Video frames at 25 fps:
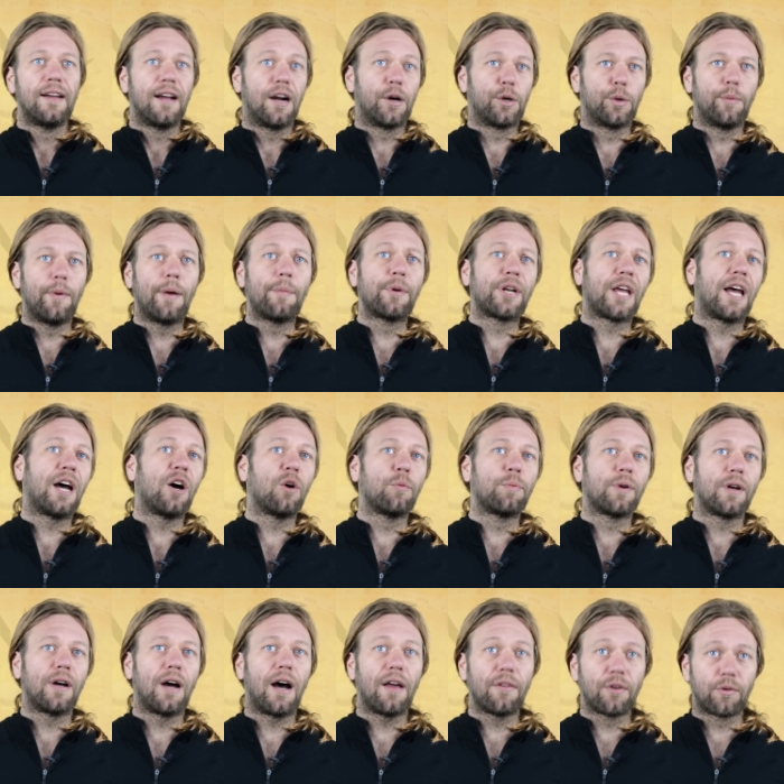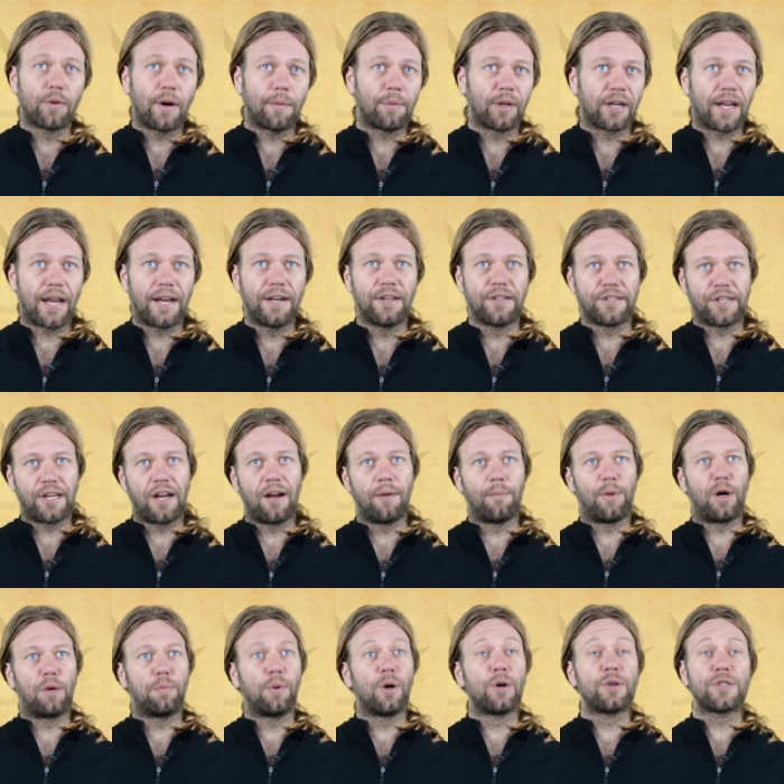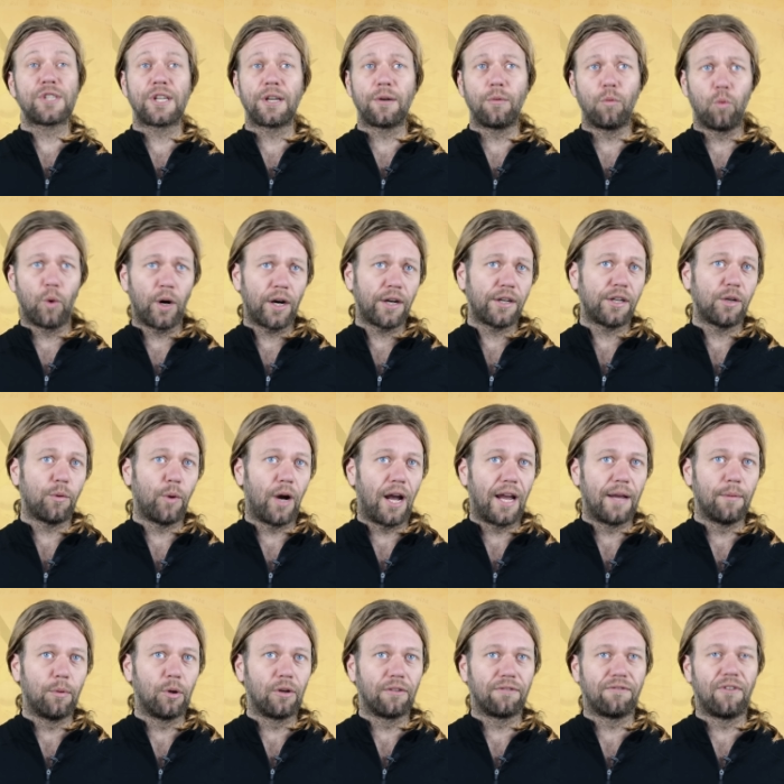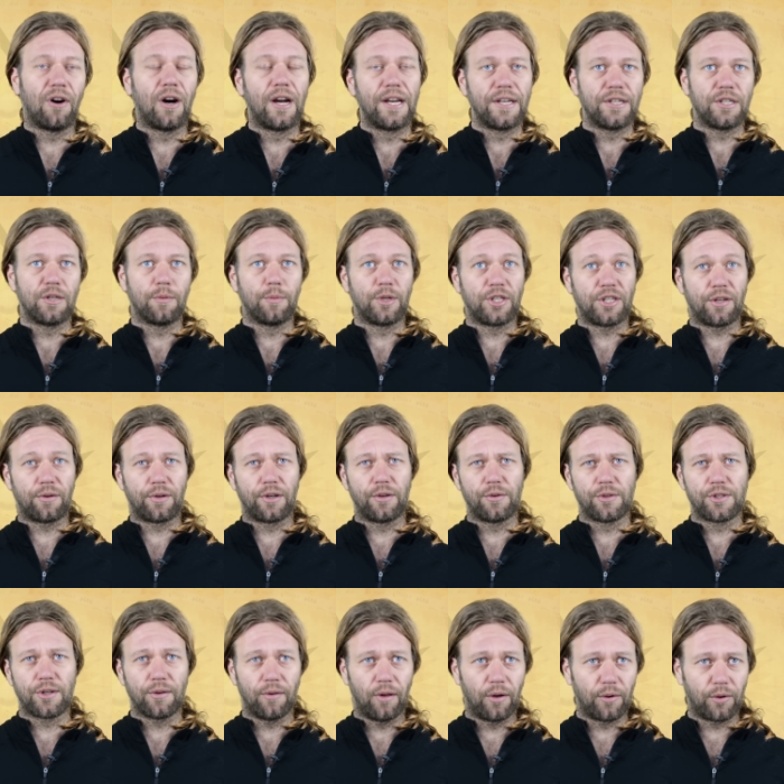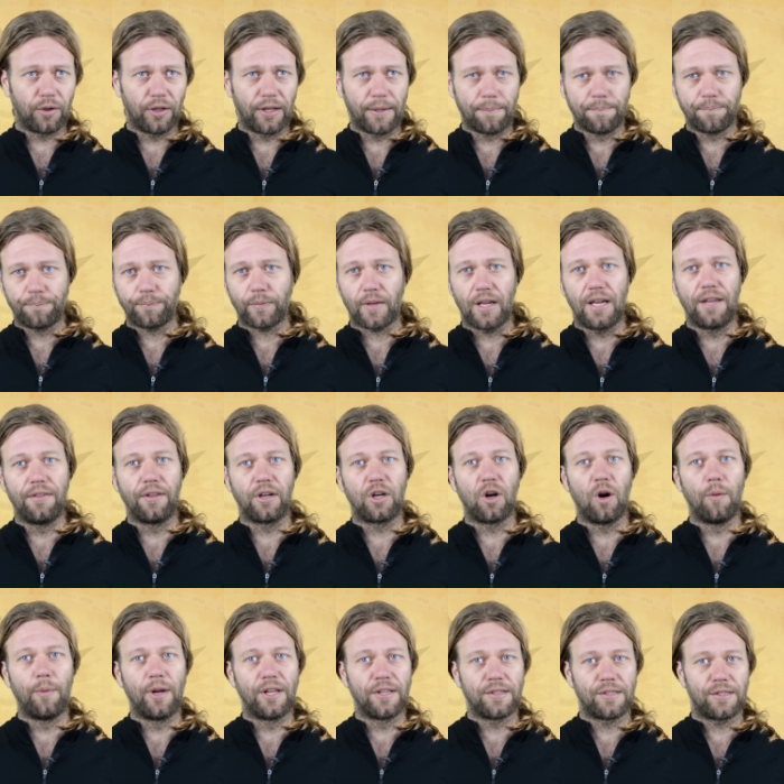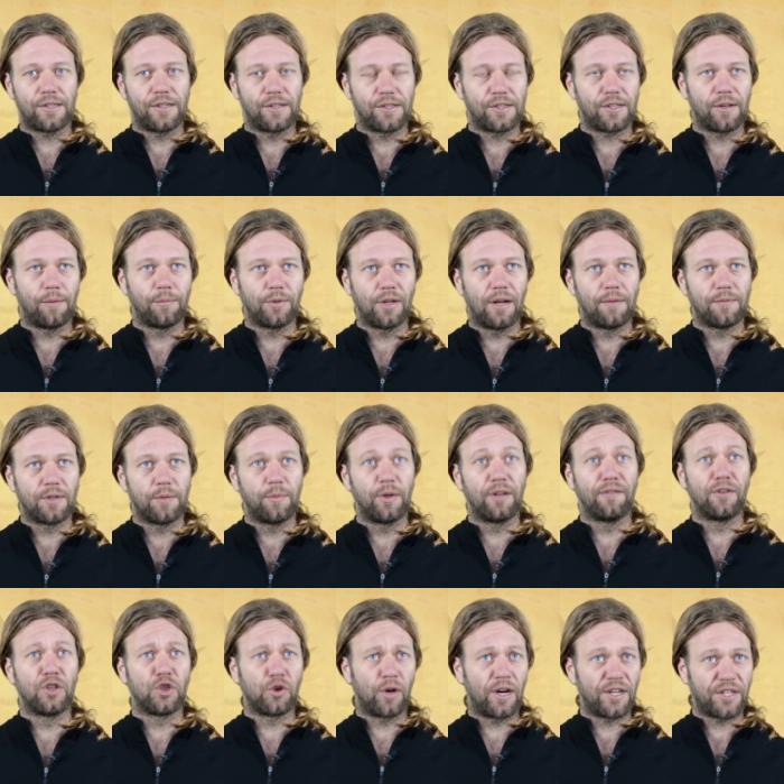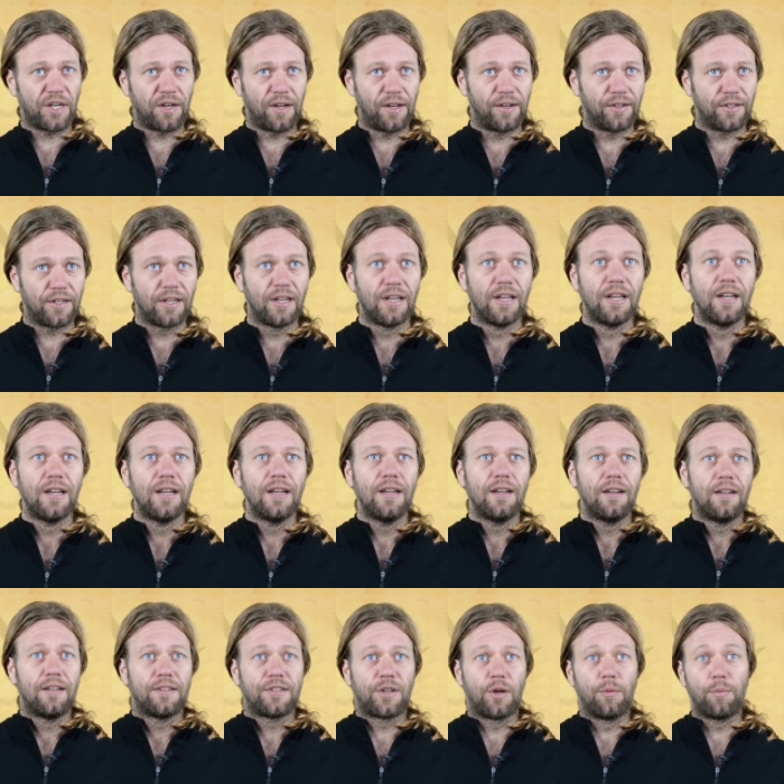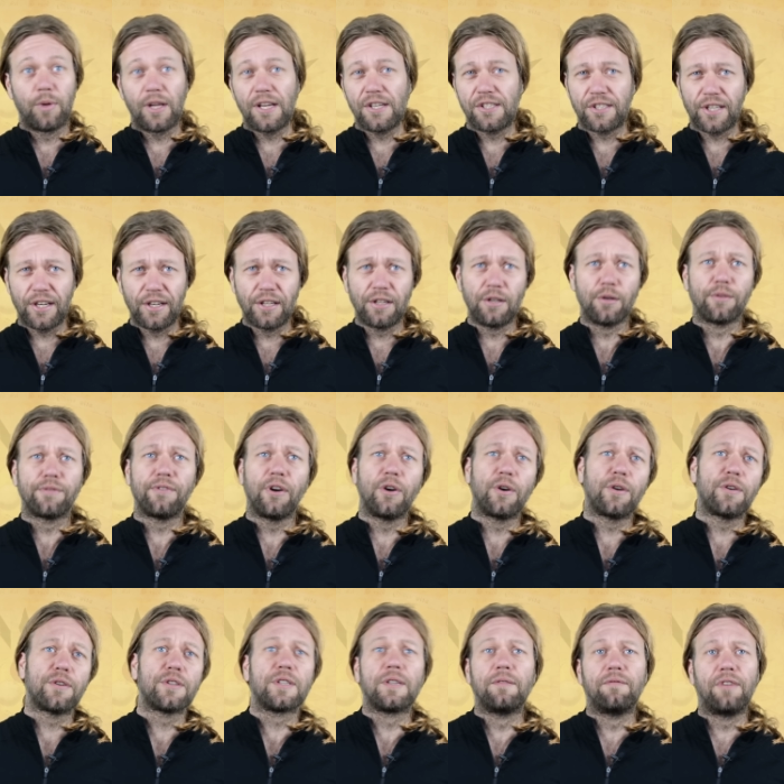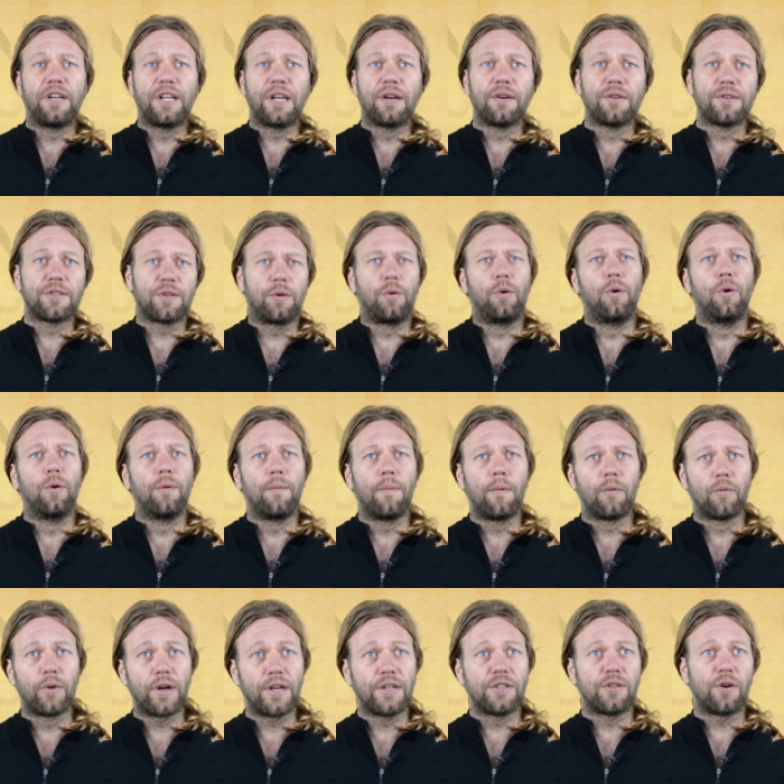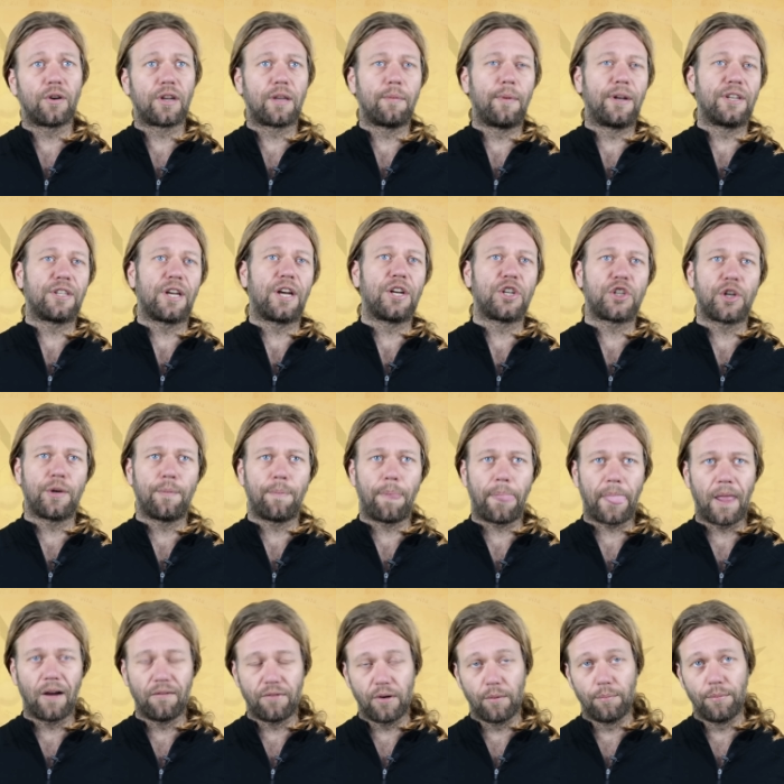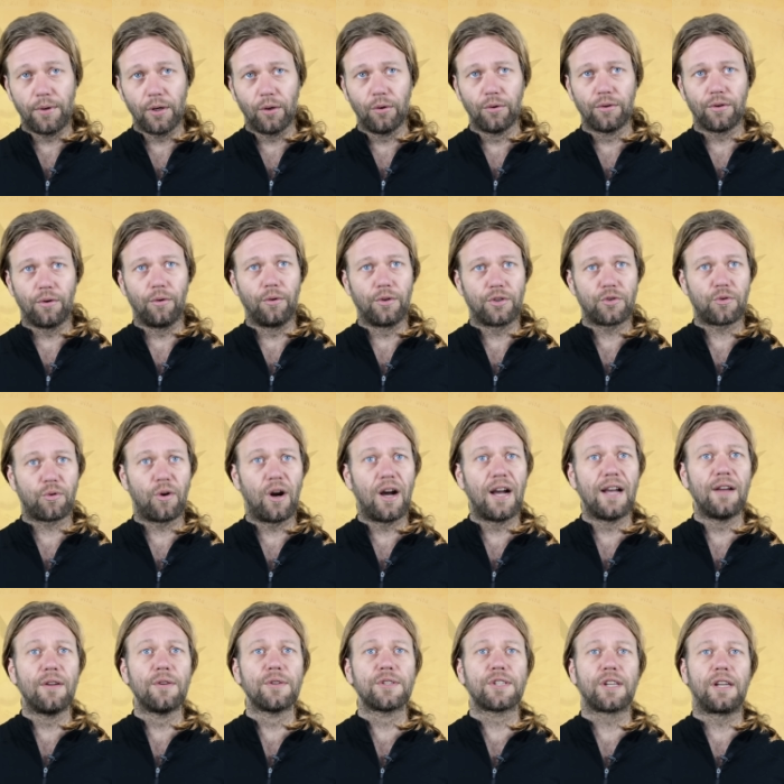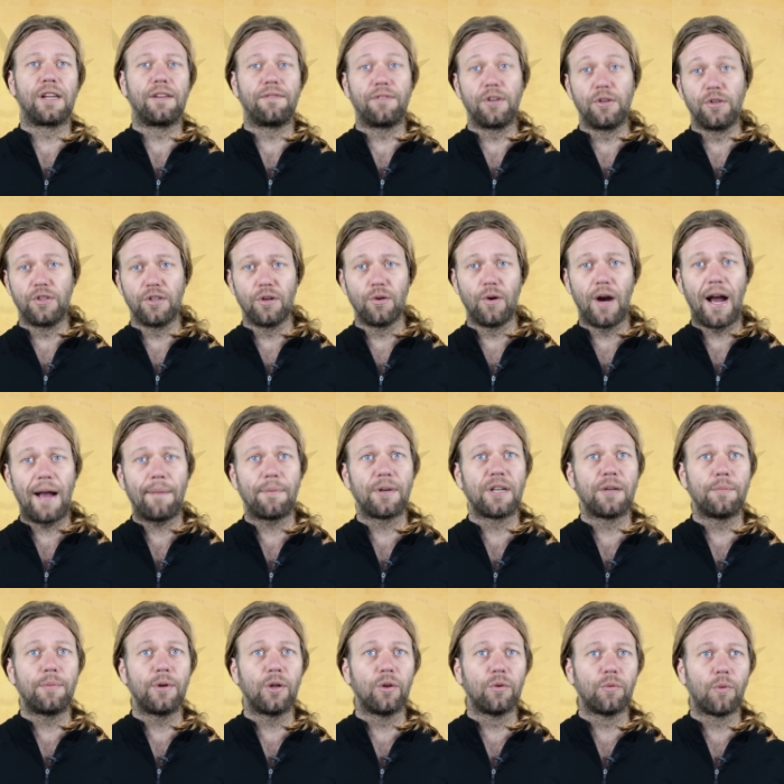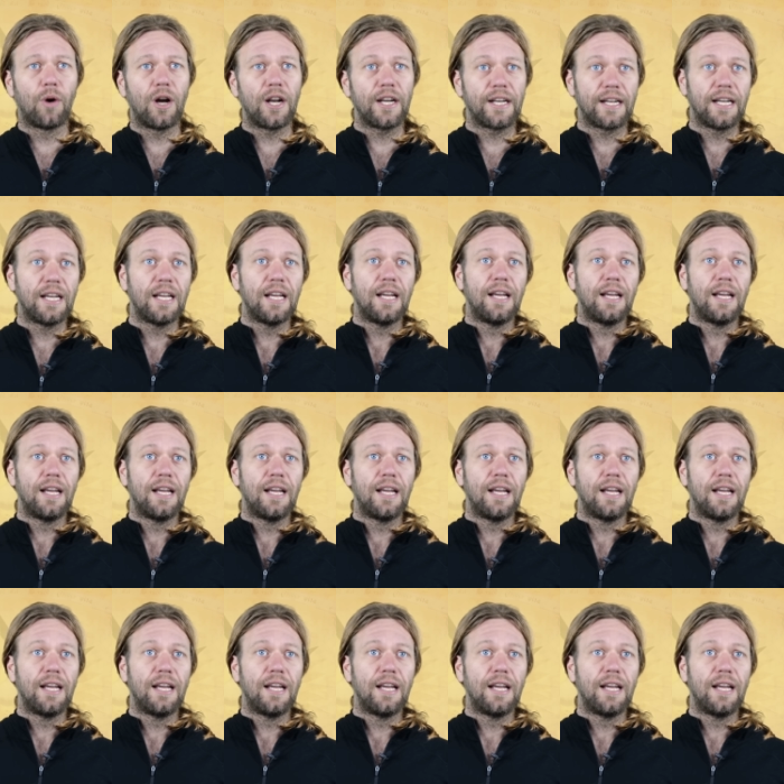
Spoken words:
And remember to help other replicators out by posting where you were able to find your materials locally in the comments. It's sometimes a bit of a treasure hunt. So please send in your photos, videos, or written documentation of your build or trials if you do happen to build one.